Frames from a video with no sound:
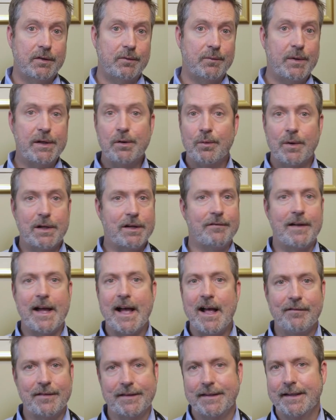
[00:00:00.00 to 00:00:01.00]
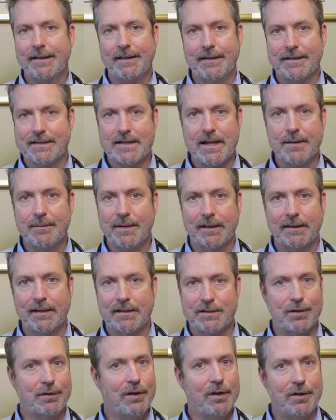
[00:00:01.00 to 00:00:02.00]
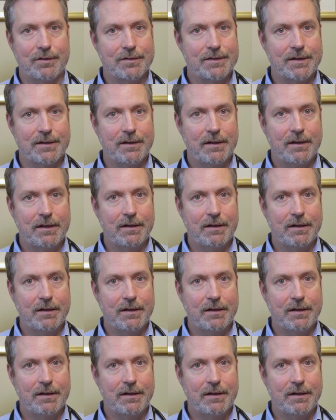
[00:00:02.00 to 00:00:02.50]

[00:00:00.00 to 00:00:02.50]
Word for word: we don't want a valve at the end of the stomach that's closed,